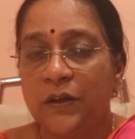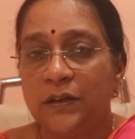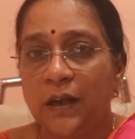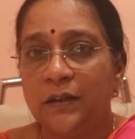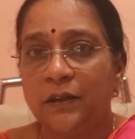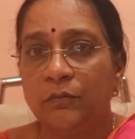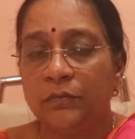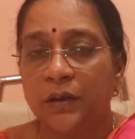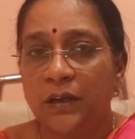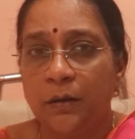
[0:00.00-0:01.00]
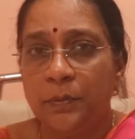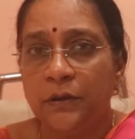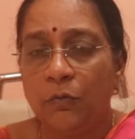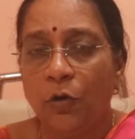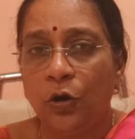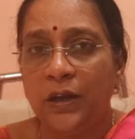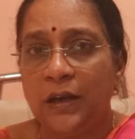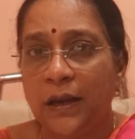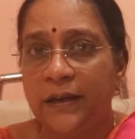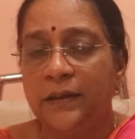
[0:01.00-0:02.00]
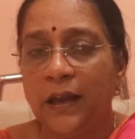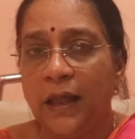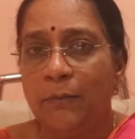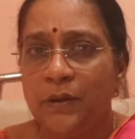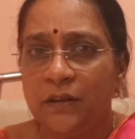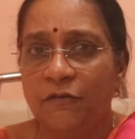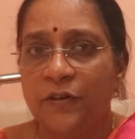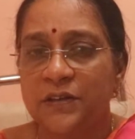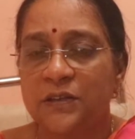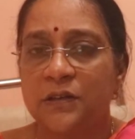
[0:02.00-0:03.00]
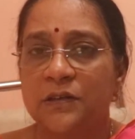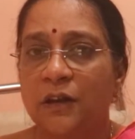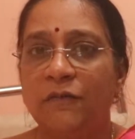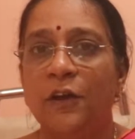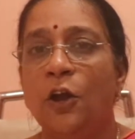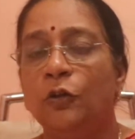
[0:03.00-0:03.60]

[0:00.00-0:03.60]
we tell them, get up in the morning, light the lamp in the first itself.